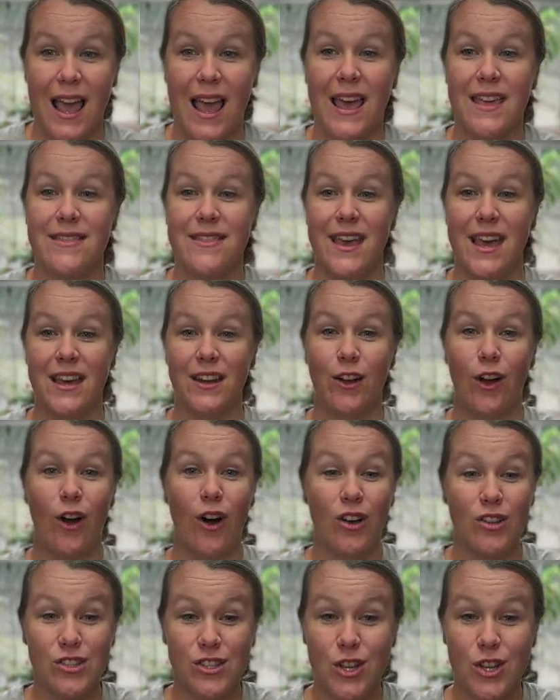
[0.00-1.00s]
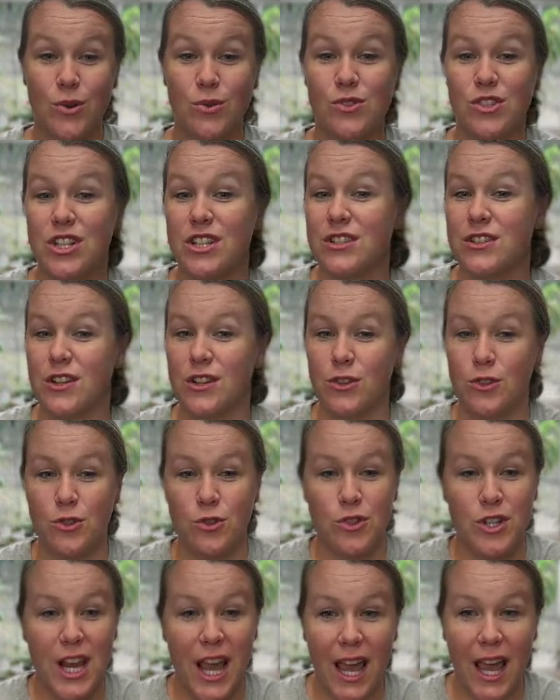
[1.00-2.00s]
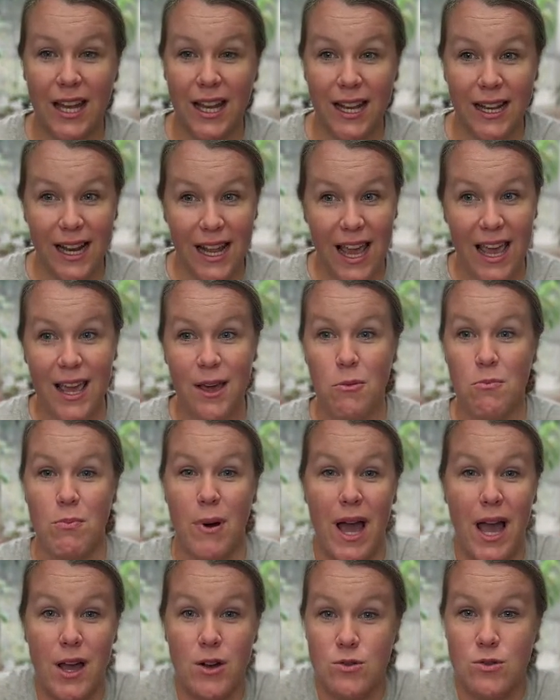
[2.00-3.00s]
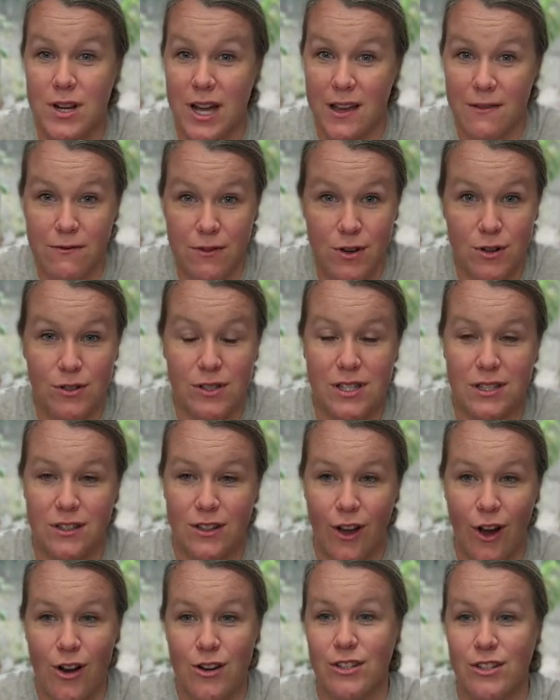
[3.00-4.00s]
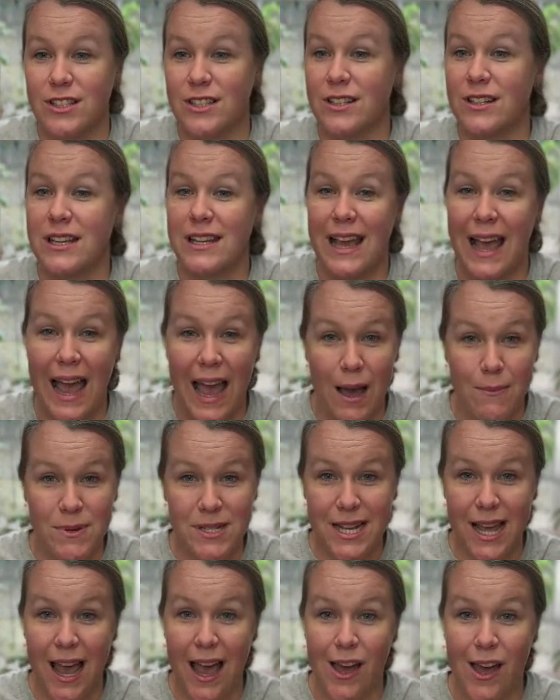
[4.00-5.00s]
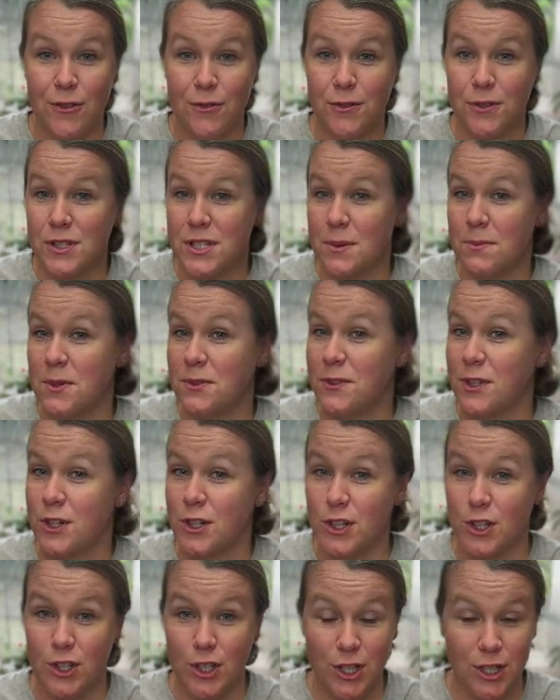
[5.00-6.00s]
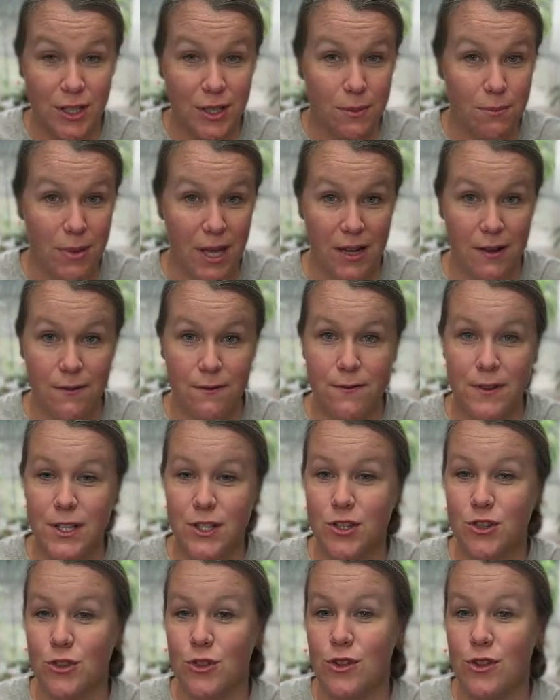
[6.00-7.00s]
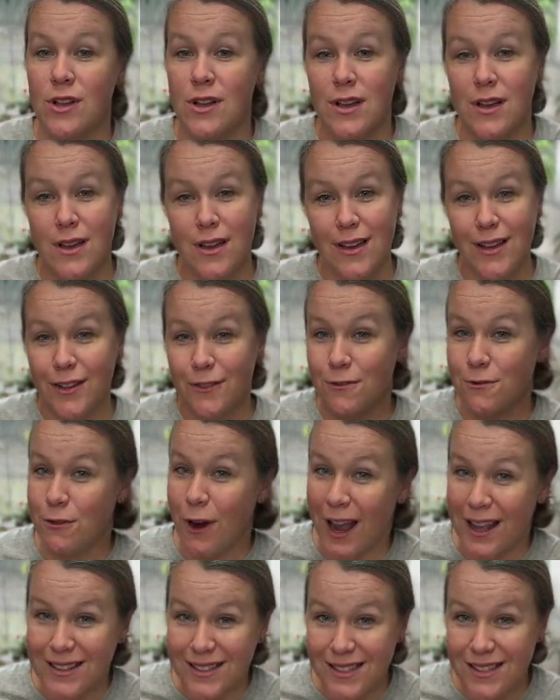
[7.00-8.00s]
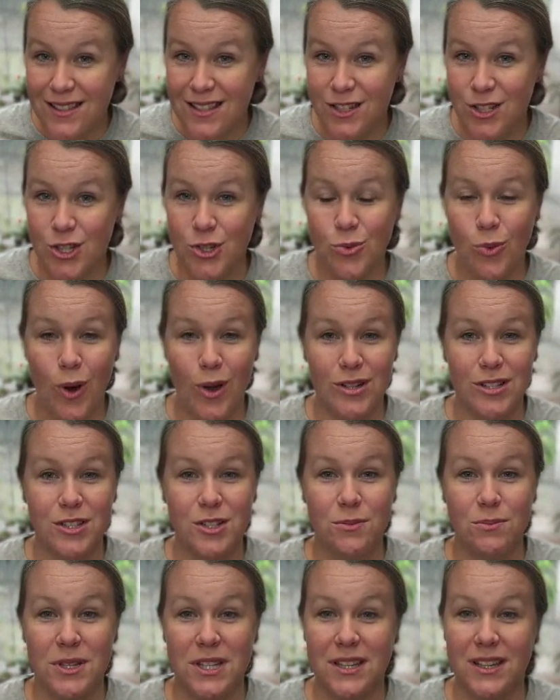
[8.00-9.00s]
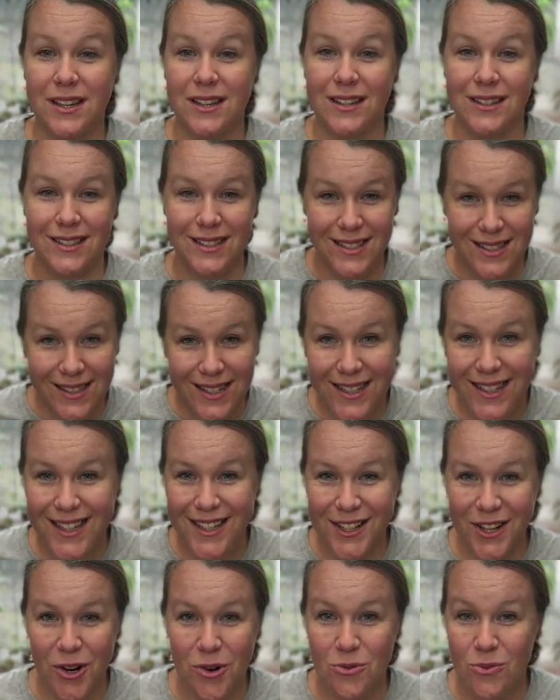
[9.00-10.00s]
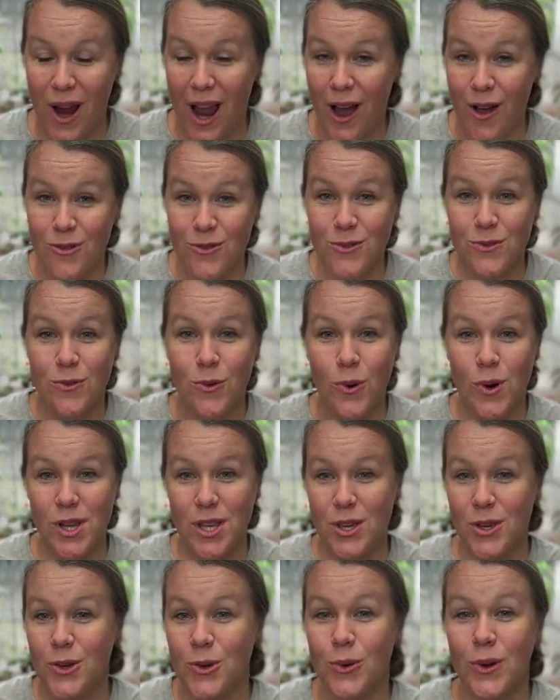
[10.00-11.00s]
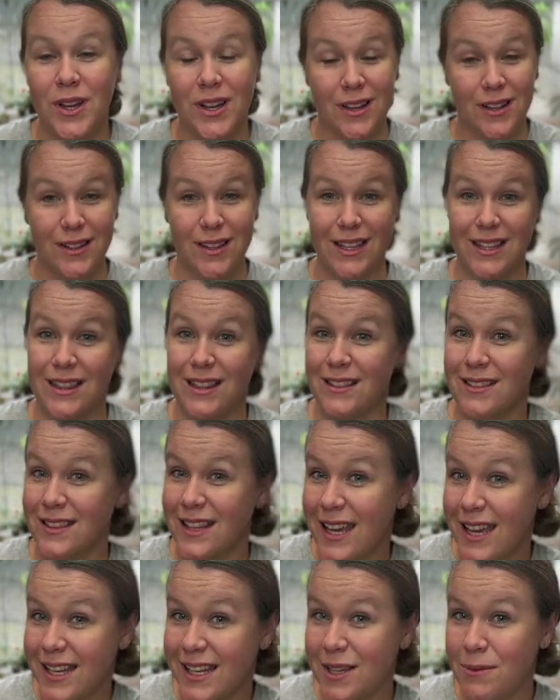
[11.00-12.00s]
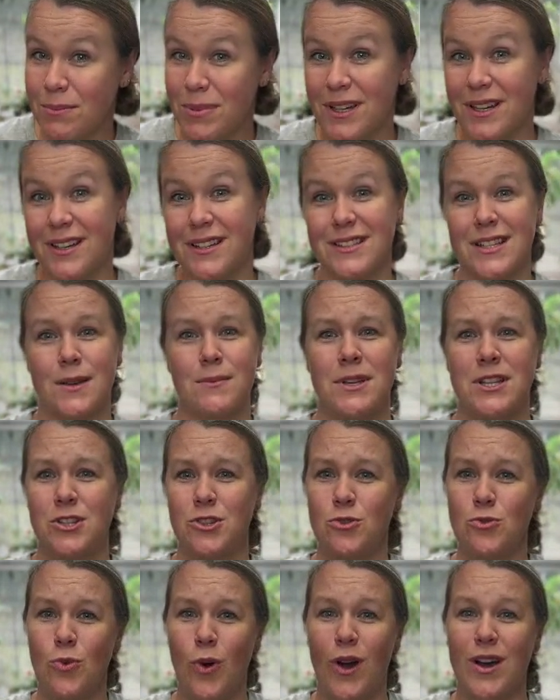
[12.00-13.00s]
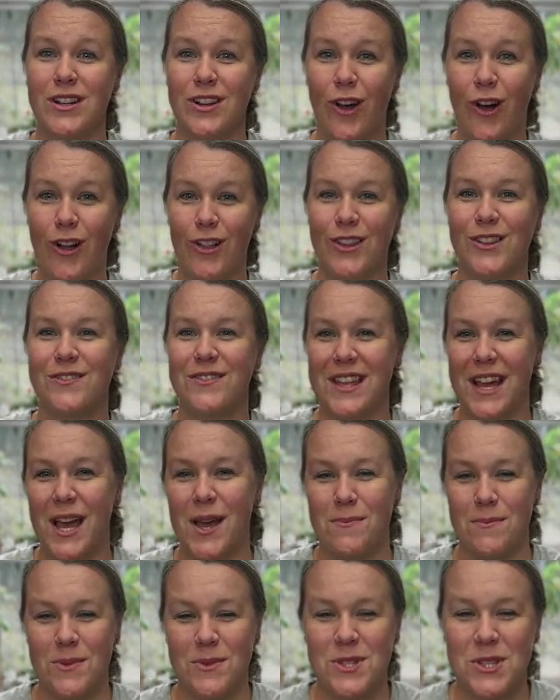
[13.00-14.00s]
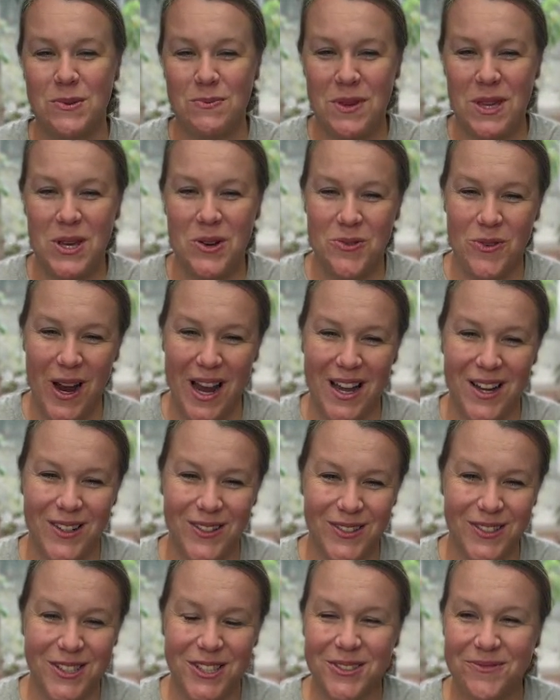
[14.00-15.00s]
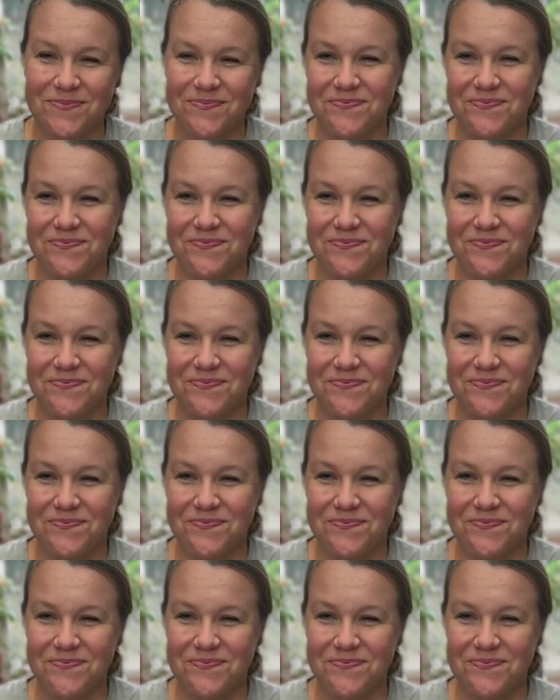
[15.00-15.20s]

And then also just creating a biodiverse garden habitat for some of your good beneficial friends that you want to be sticking around for you, like the ladybugs. I mean, you want all of them to be around.